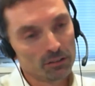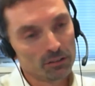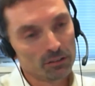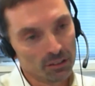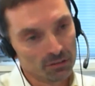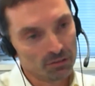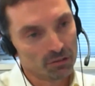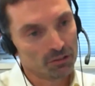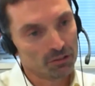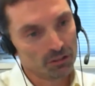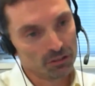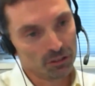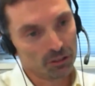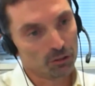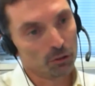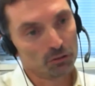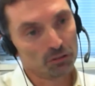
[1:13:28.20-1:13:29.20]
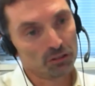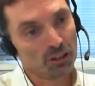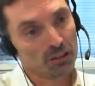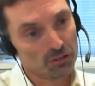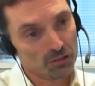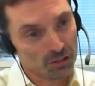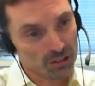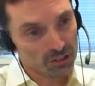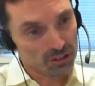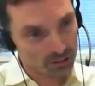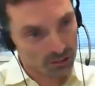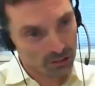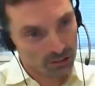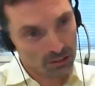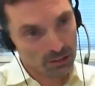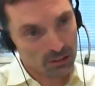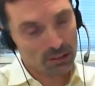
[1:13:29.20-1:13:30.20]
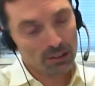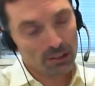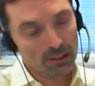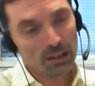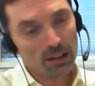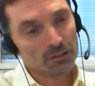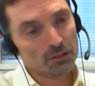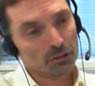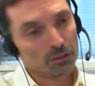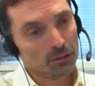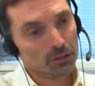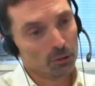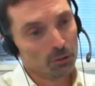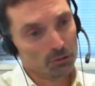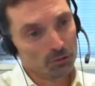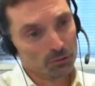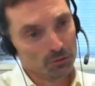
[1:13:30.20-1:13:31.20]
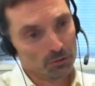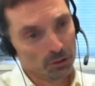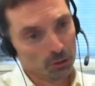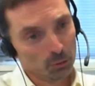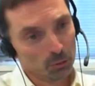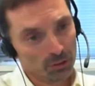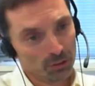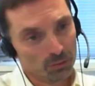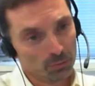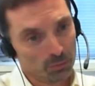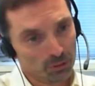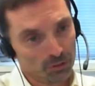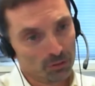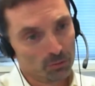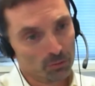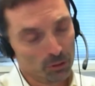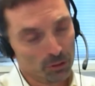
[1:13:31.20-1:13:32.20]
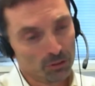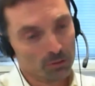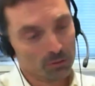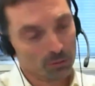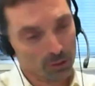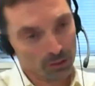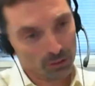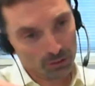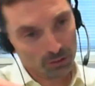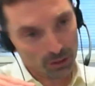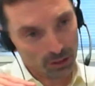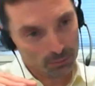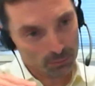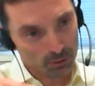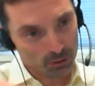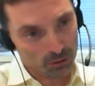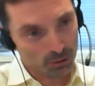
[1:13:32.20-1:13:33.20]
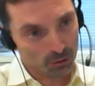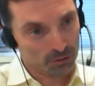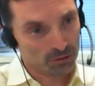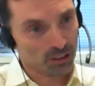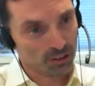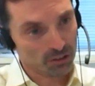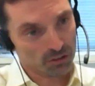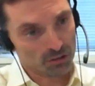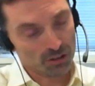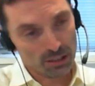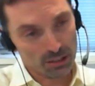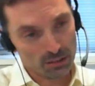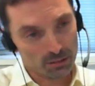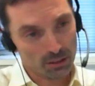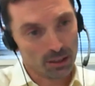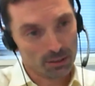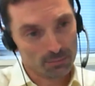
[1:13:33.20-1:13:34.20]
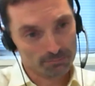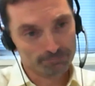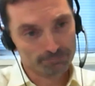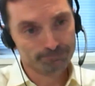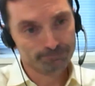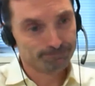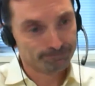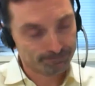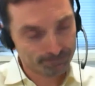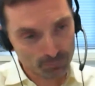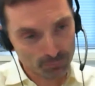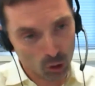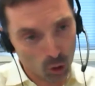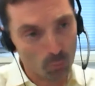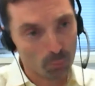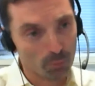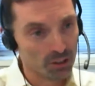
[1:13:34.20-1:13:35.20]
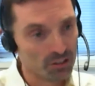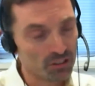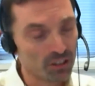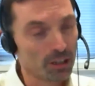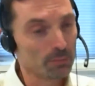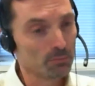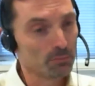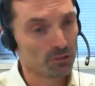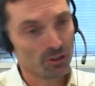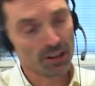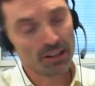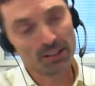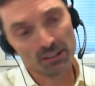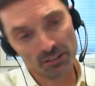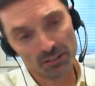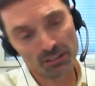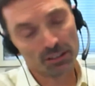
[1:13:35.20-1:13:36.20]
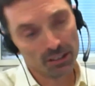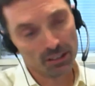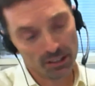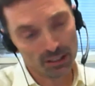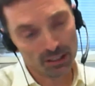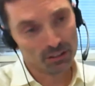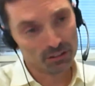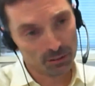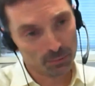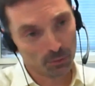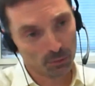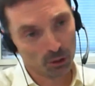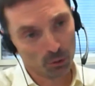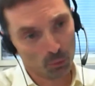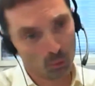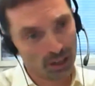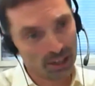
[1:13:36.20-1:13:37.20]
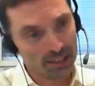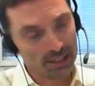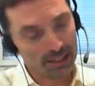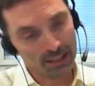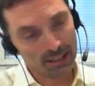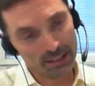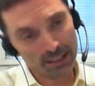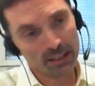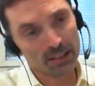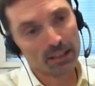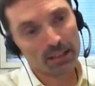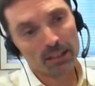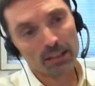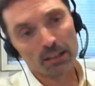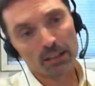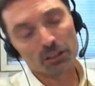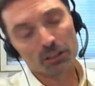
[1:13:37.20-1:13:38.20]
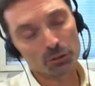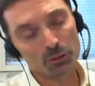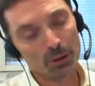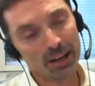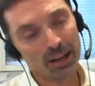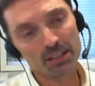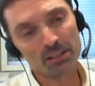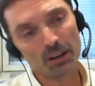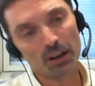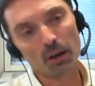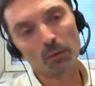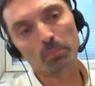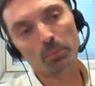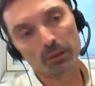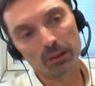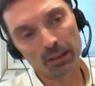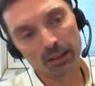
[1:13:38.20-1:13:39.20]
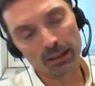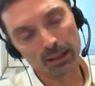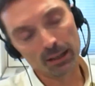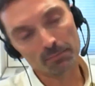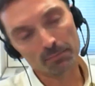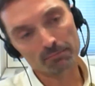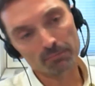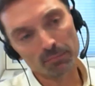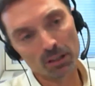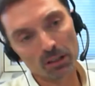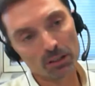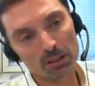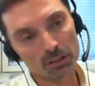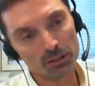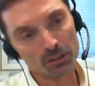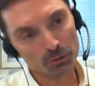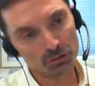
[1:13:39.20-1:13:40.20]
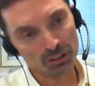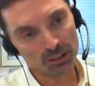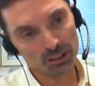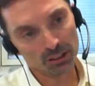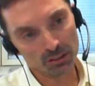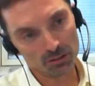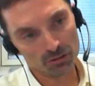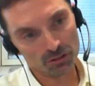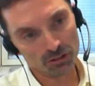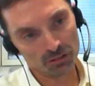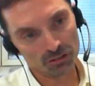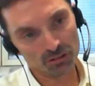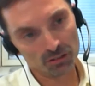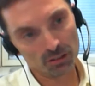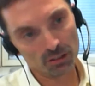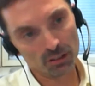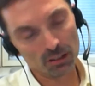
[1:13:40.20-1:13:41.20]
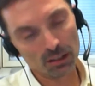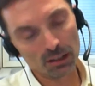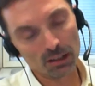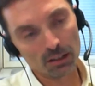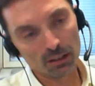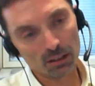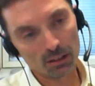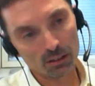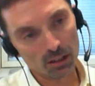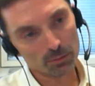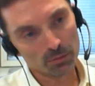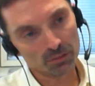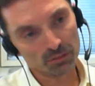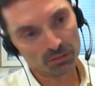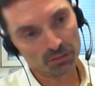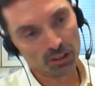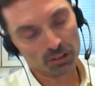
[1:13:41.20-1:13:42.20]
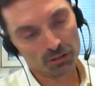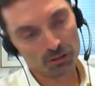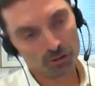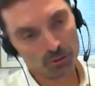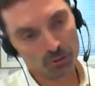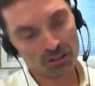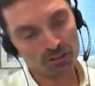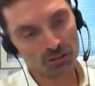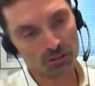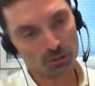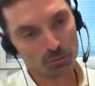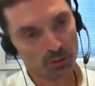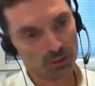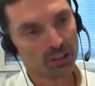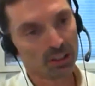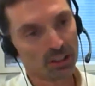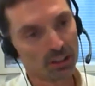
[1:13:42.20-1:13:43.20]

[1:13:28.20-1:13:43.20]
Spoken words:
differences across countries. And you can also deal with cross-country common time trends in a similar way. And then you end up using just climate fluctuations within a